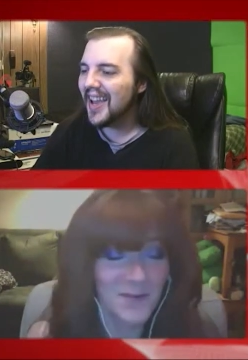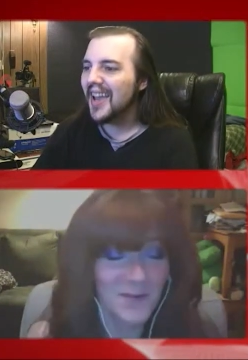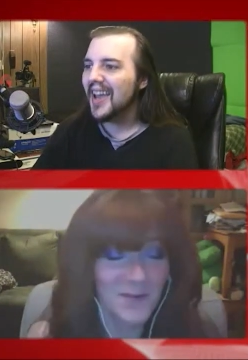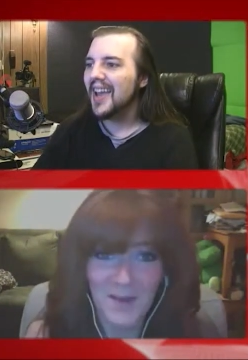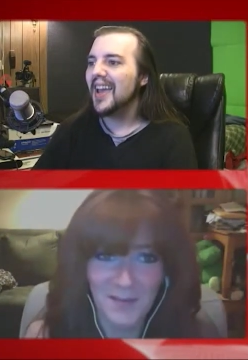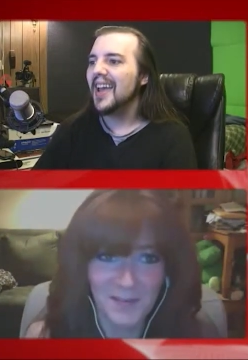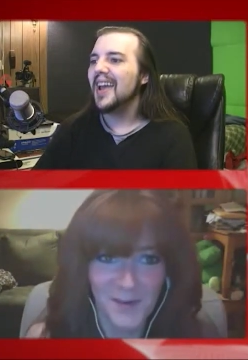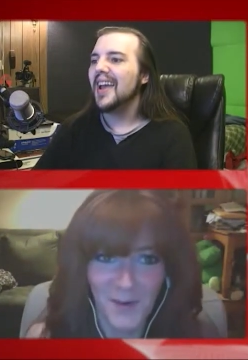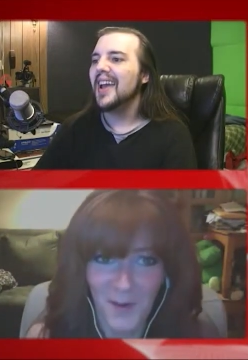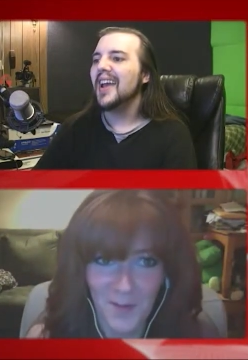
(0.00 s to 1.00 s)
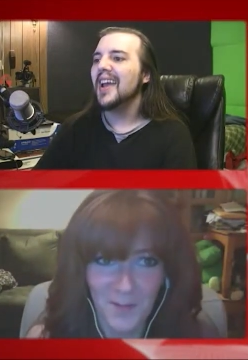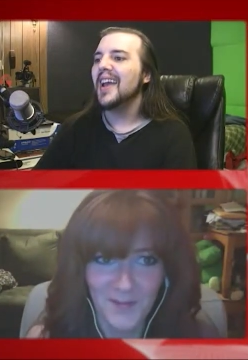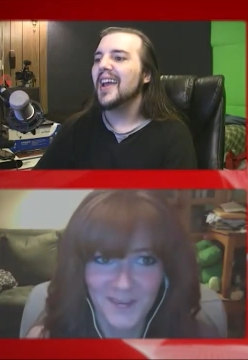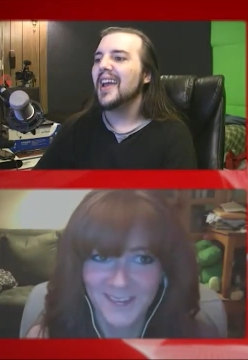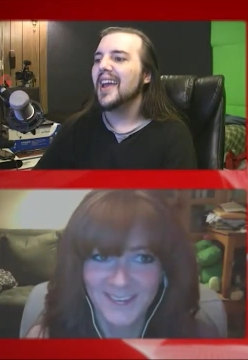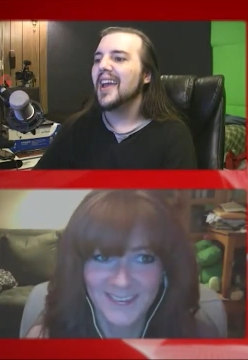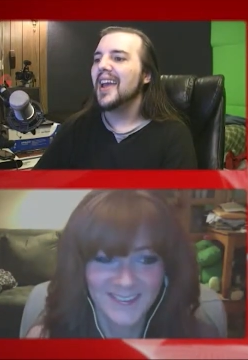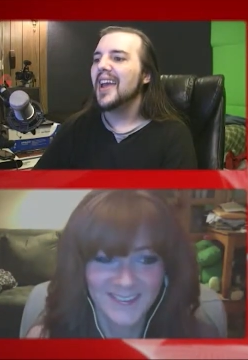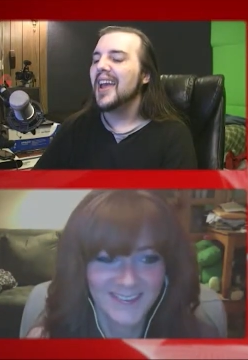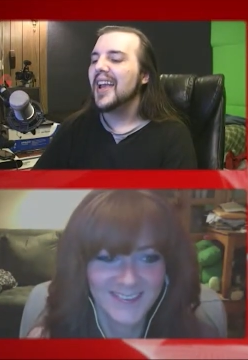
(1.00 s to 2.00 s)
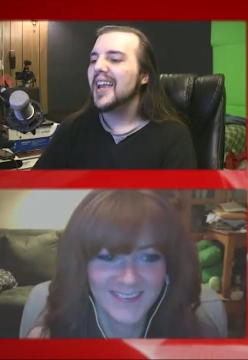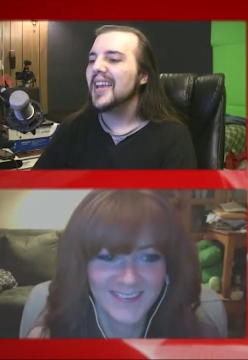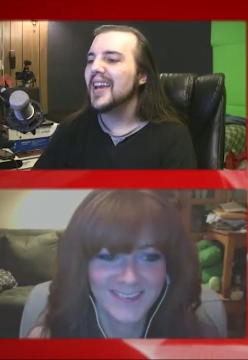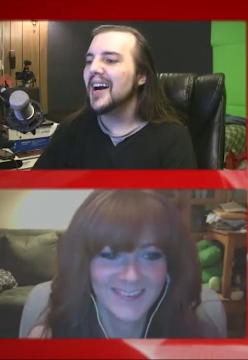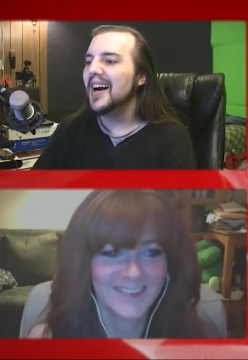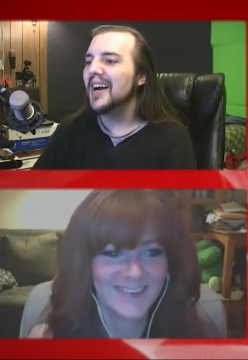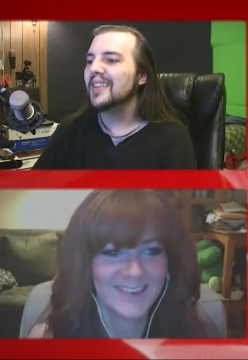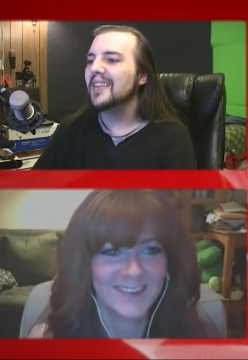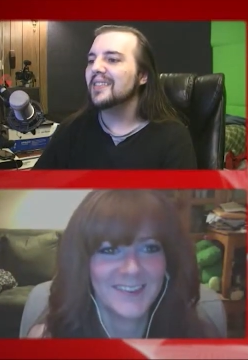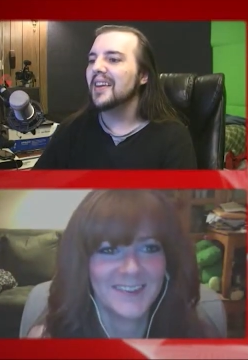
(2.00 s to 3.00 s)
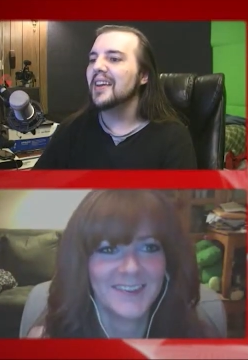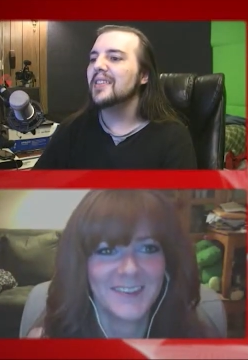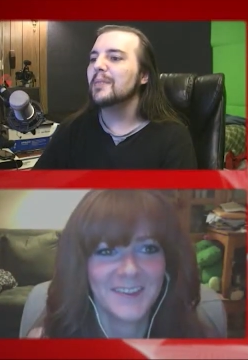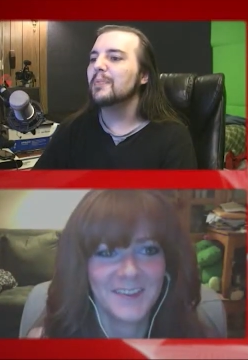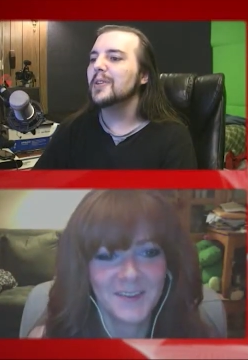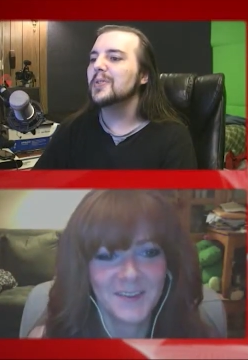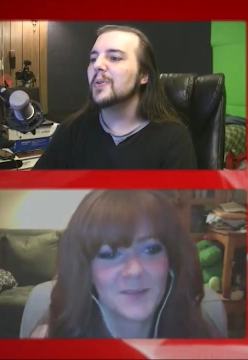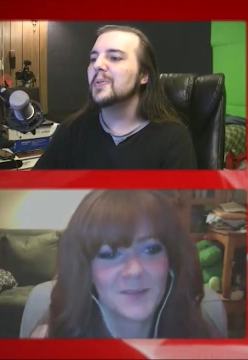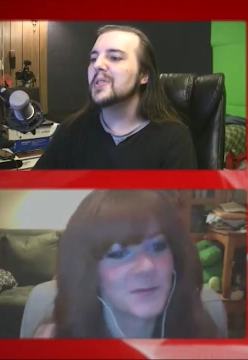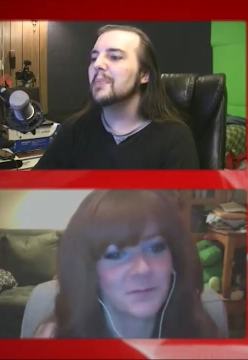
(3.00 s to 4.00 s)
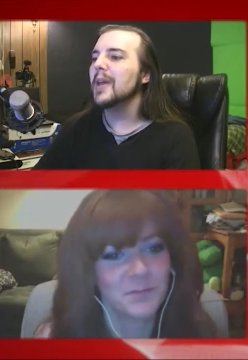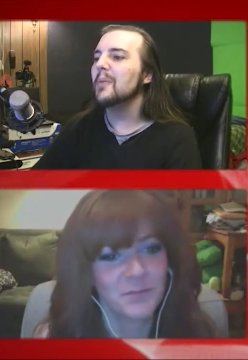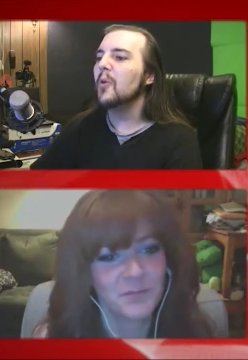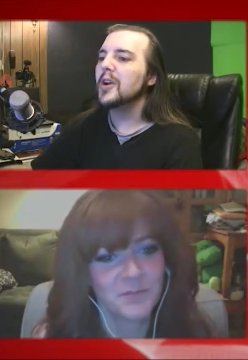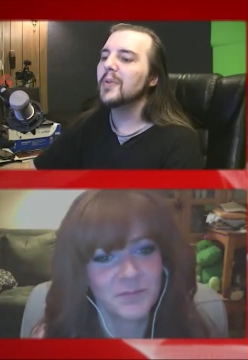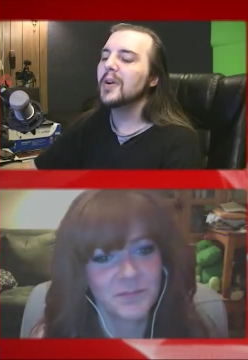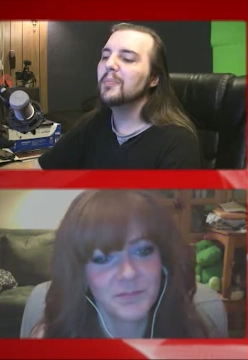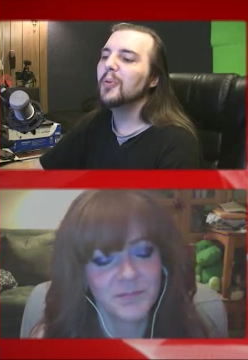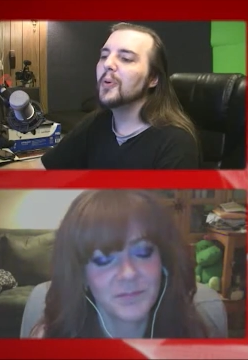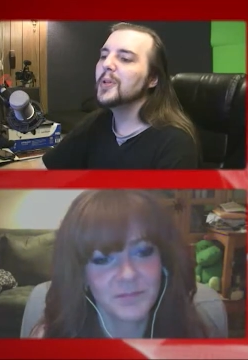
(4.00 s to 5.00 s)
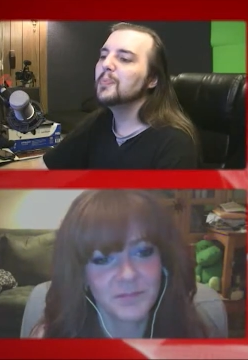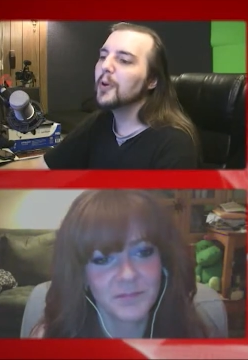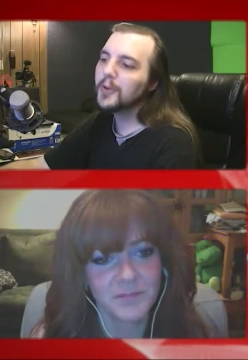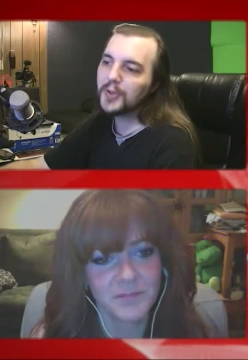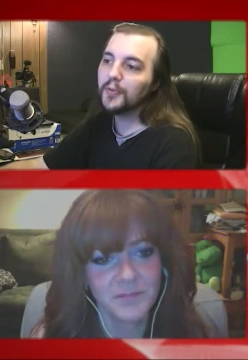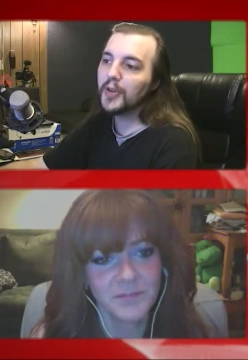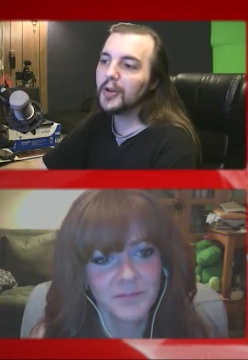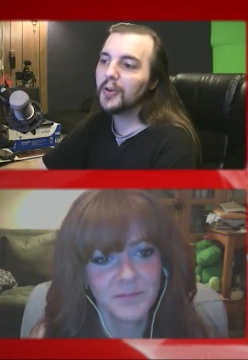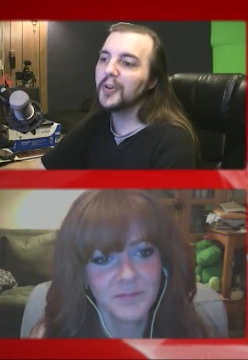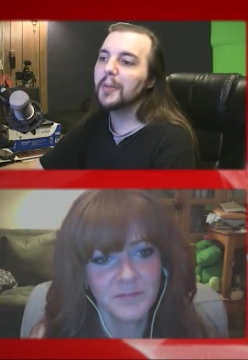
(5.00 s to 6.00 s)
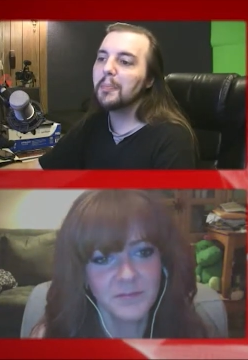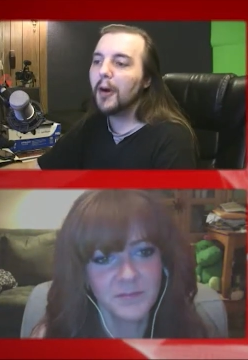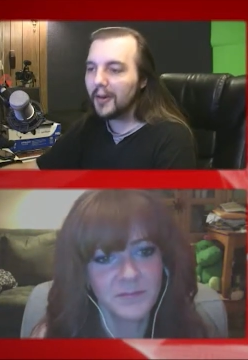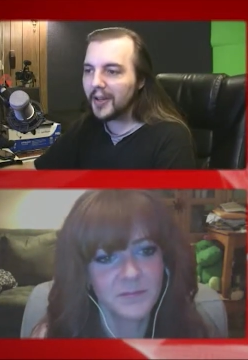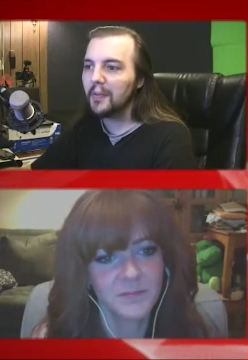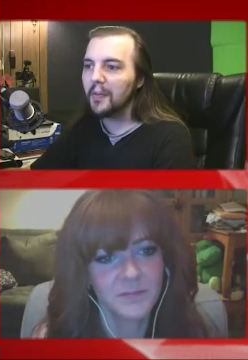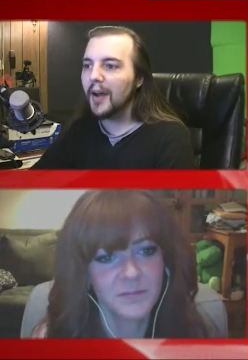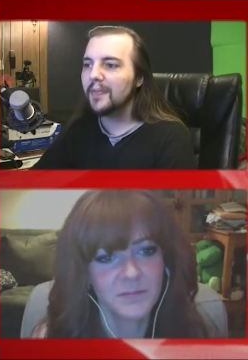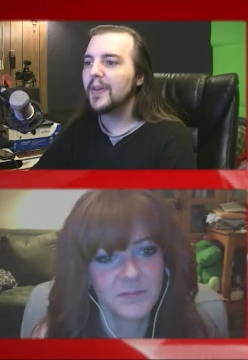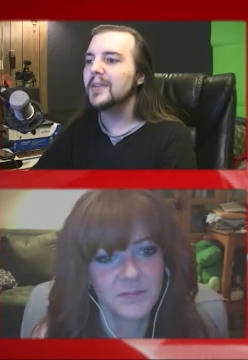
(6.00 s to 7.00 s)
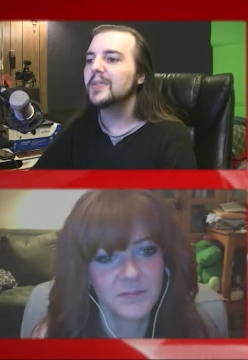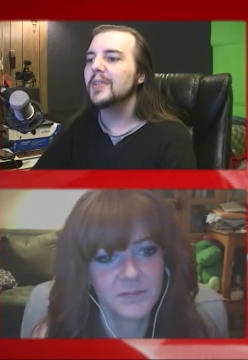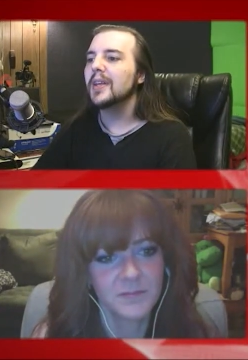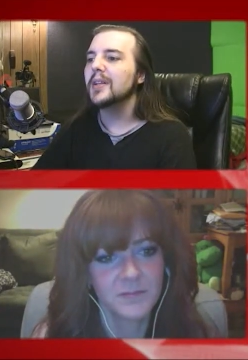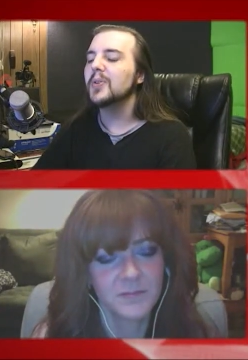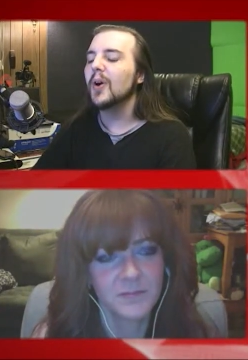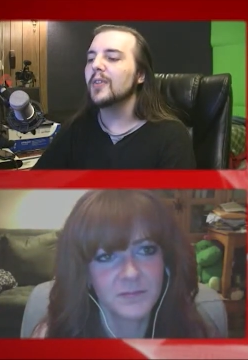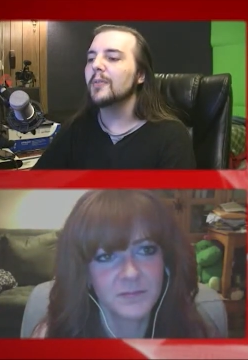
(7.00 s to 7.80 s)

Speaker 1: wouldn't give it to him.
Speaker 2: He, uh, the, the police noticed the man walking around in employee's personal vehicle in the parking lot. They Then he saw the